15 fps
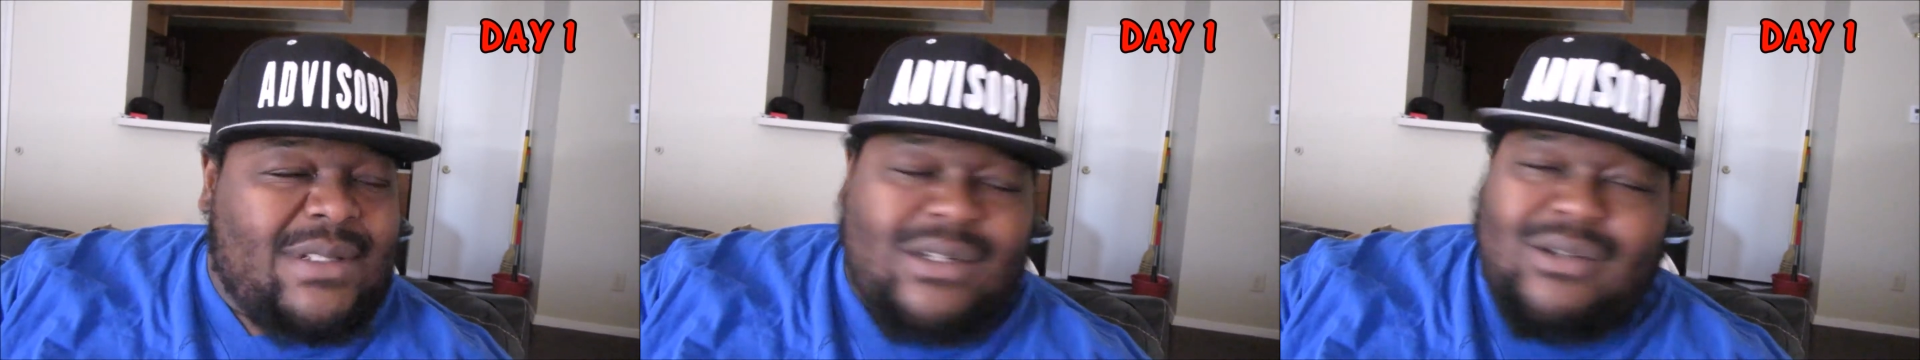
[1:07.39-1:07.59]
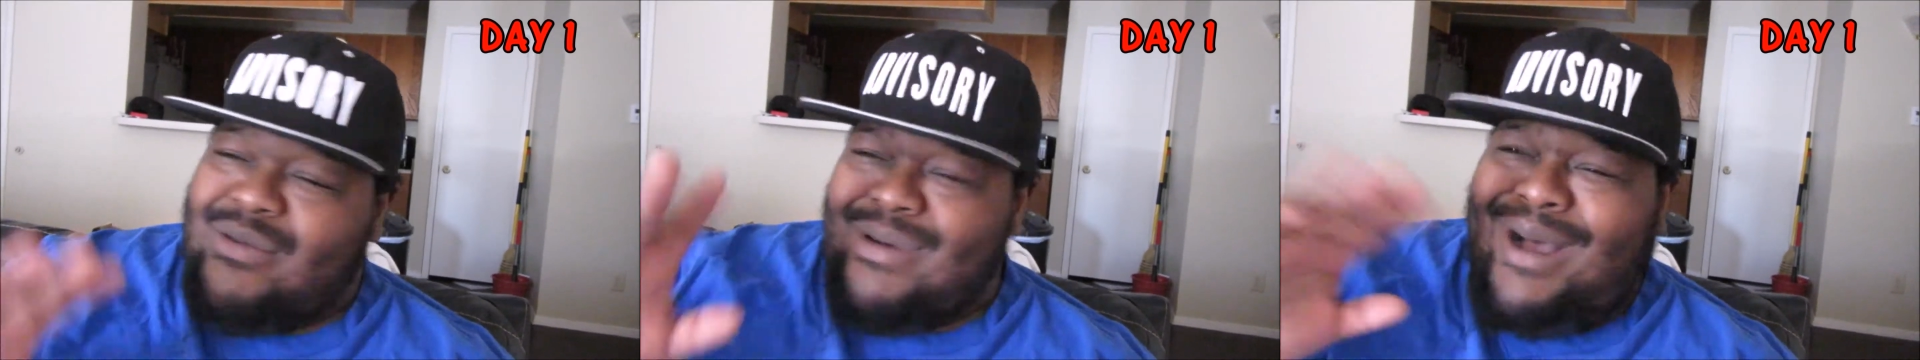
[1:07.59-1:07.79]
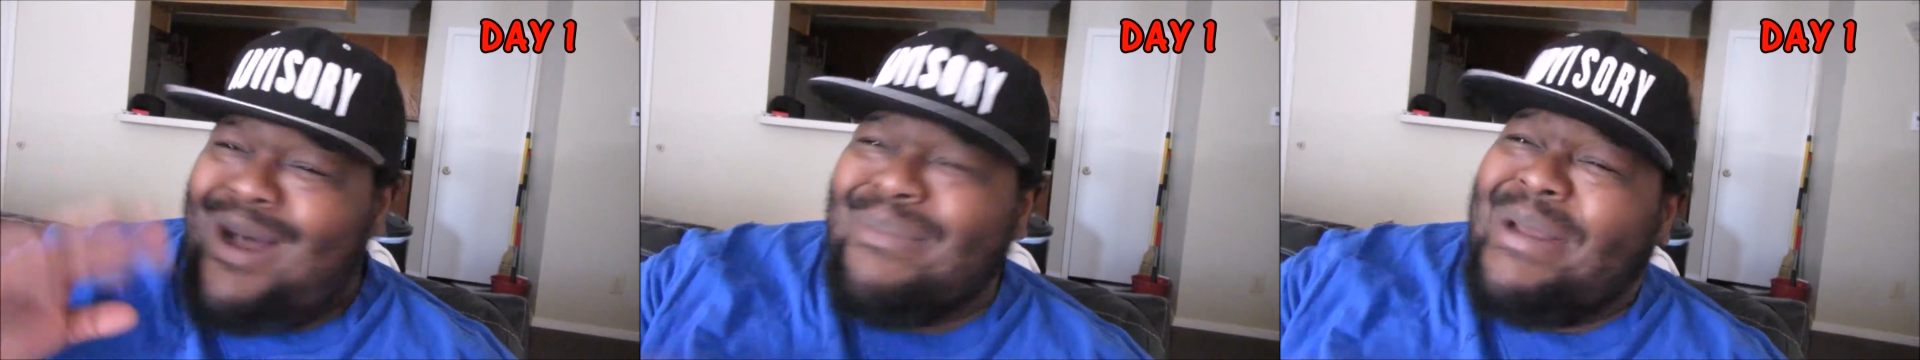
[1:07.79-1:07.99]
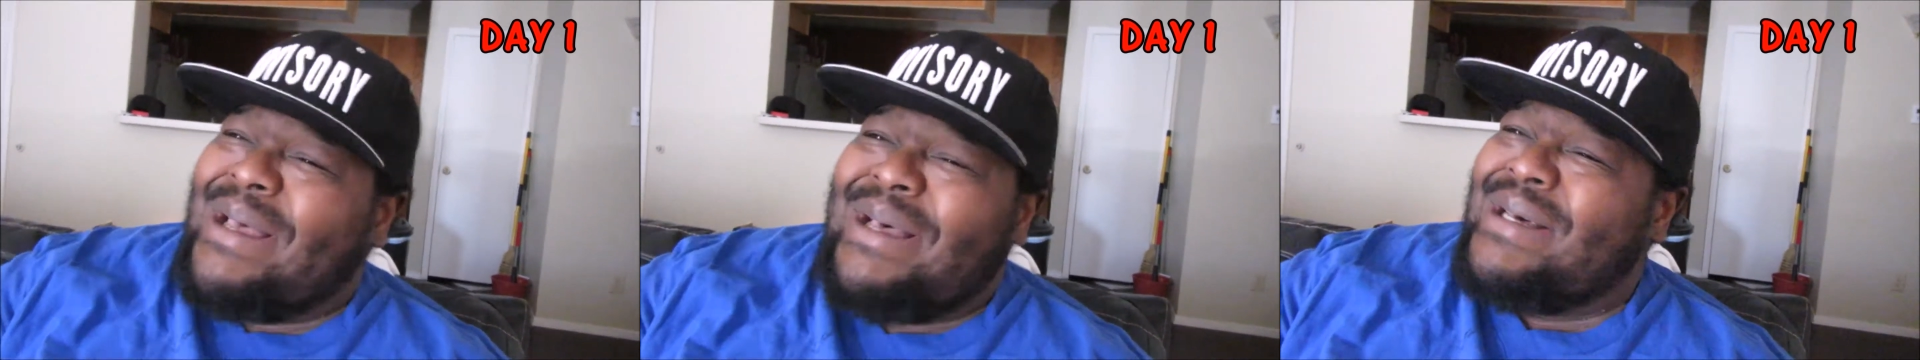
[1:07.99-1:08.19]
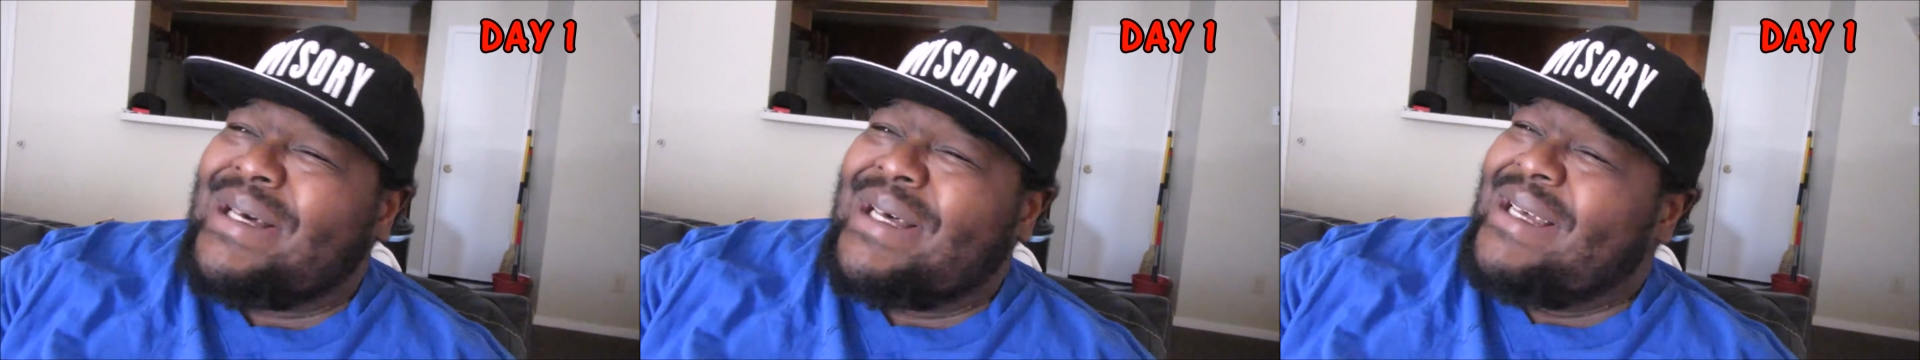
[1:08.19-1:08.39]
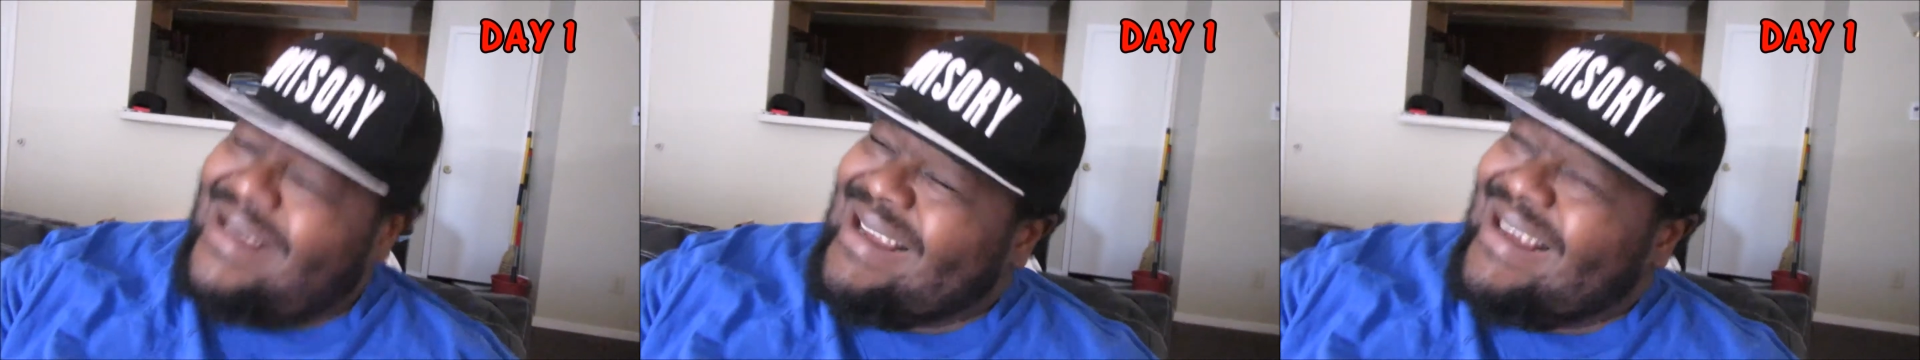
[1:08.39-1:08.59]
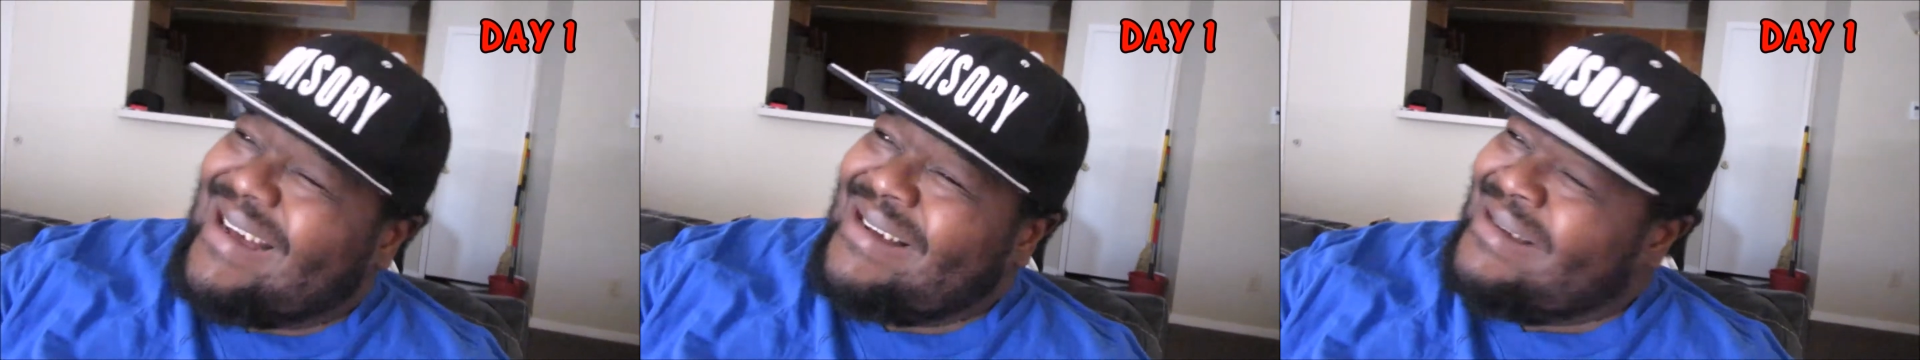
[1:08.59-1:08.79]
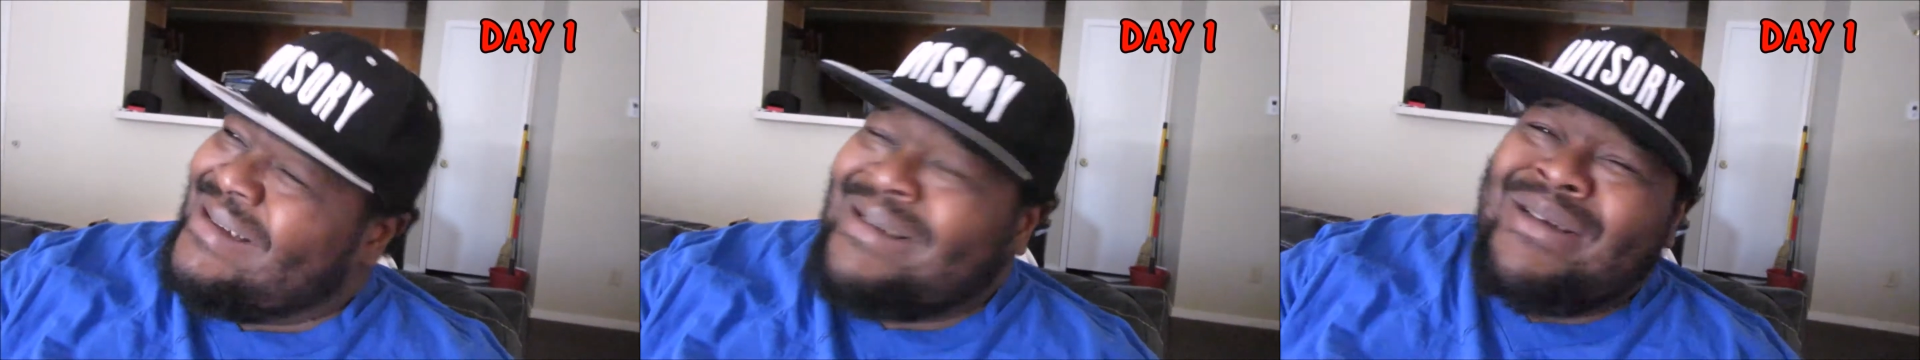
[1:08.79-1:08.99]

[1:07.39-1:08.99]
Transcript: So I'm good. Yeah.